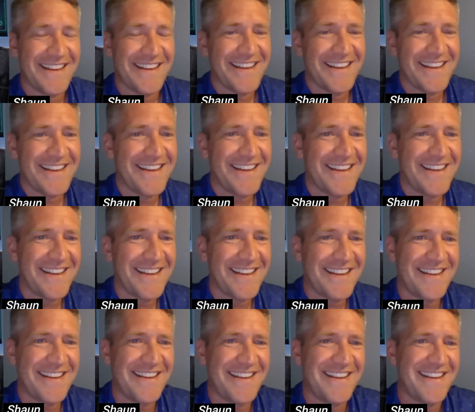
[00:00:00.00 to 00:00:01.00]

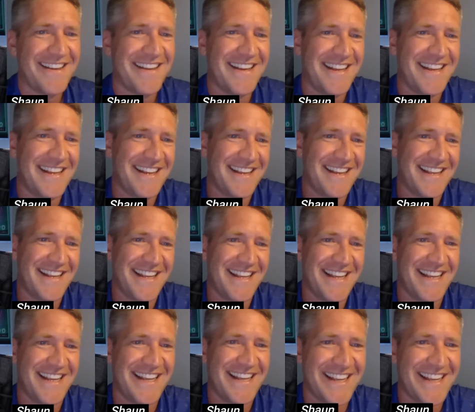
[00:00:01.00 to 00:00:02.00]

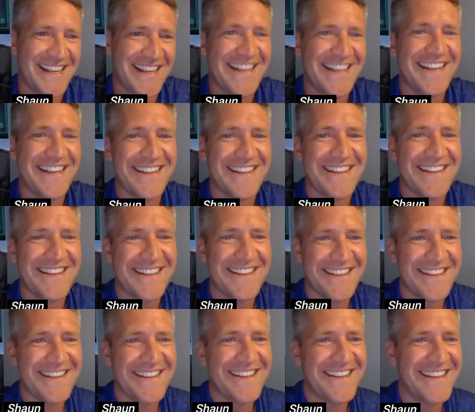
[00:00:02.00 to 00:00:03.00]

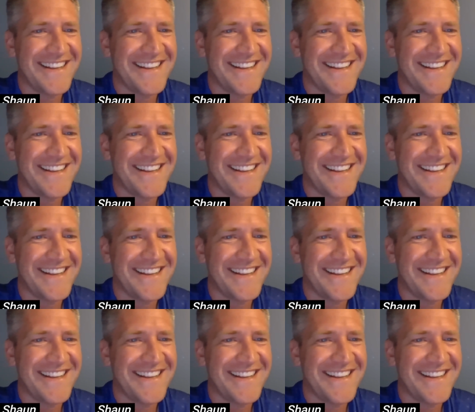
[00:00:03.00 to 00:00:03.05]
(silent)